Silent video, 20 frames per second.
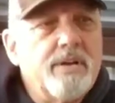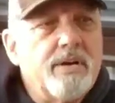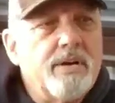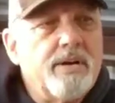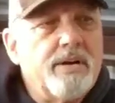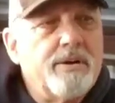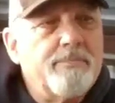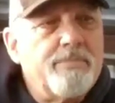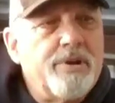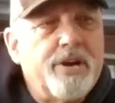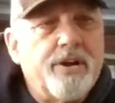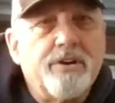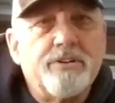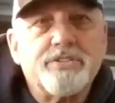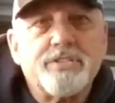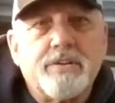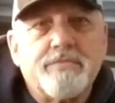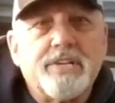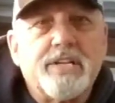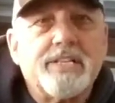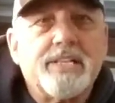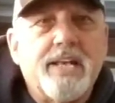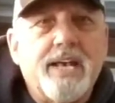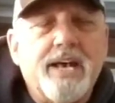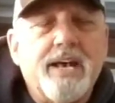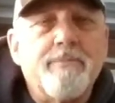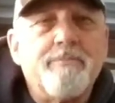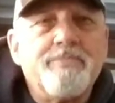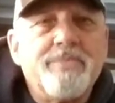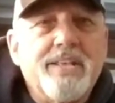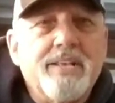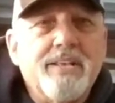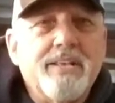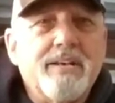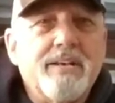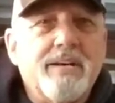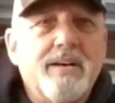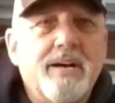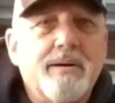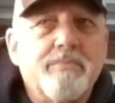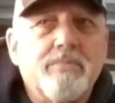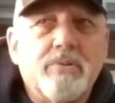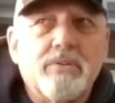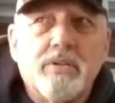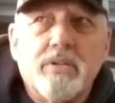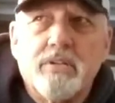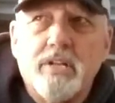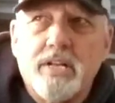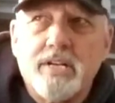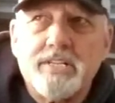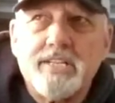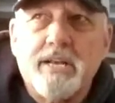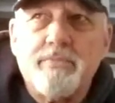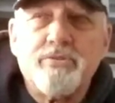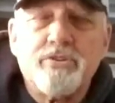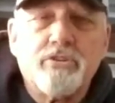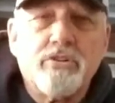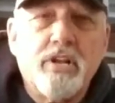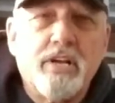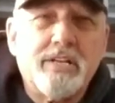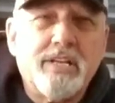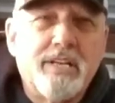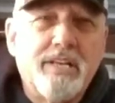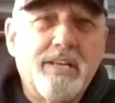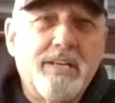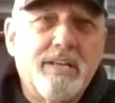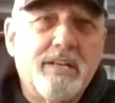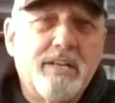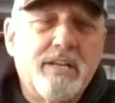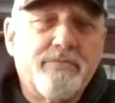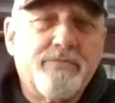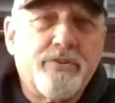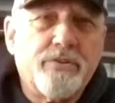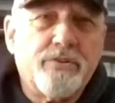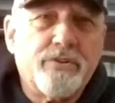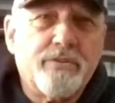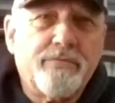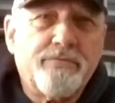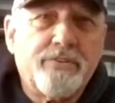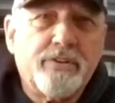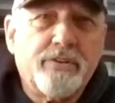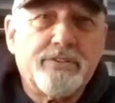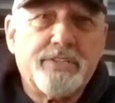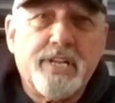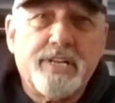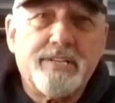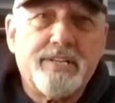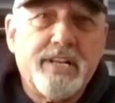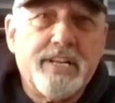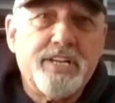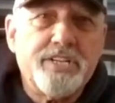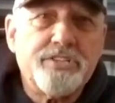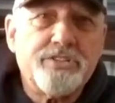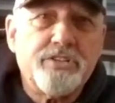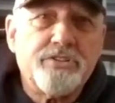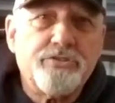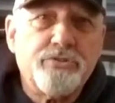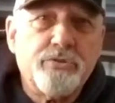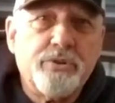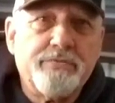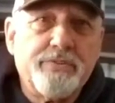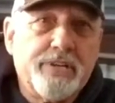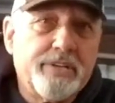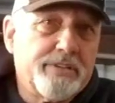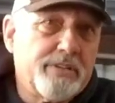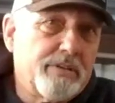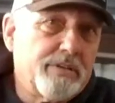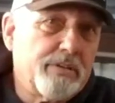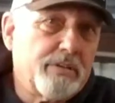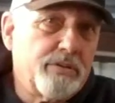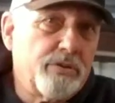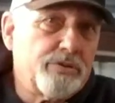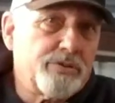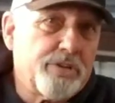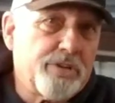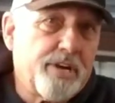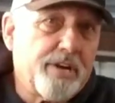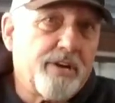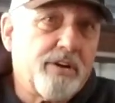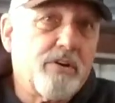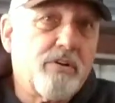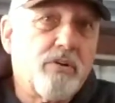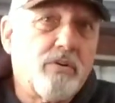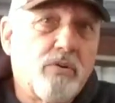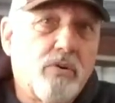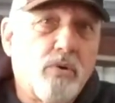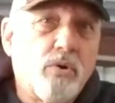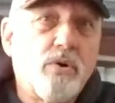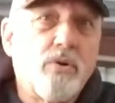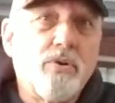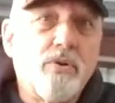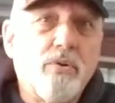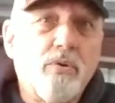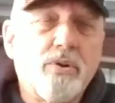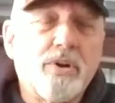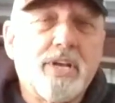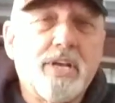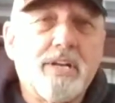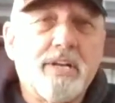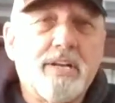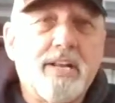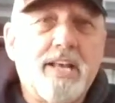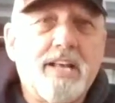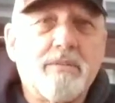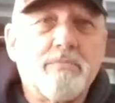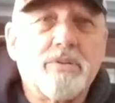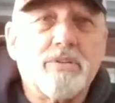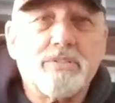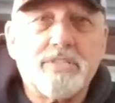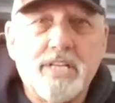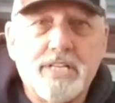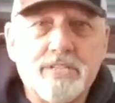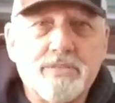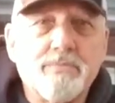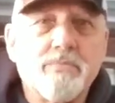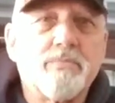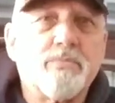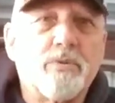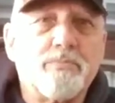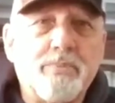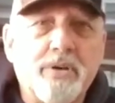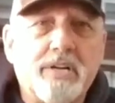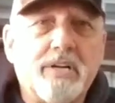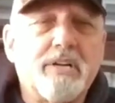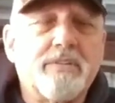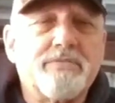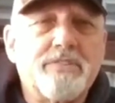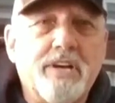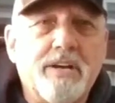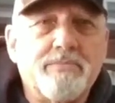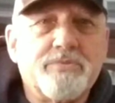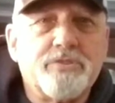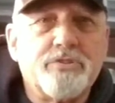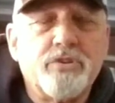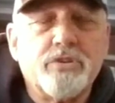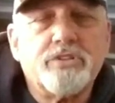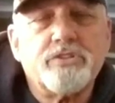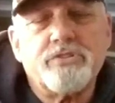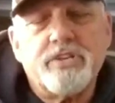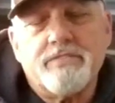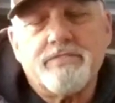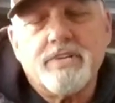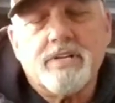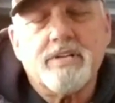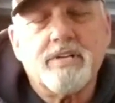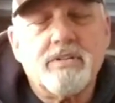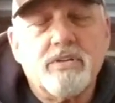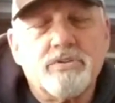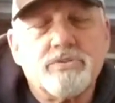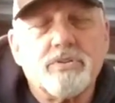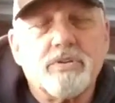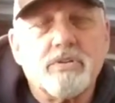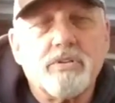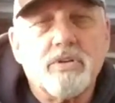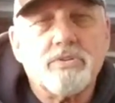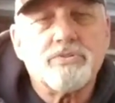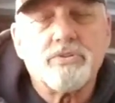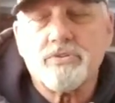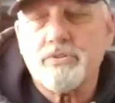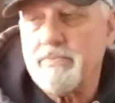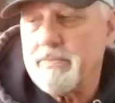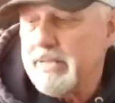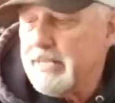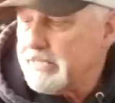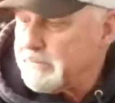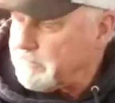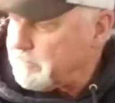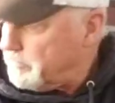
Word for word: uh, bear, stuff like that. Um, a lot of times you're lucky if you're in the field 10 days that you even get the loose an arrow or, or get an animal. It takes repetitive times to do it because you have to get closer and closer to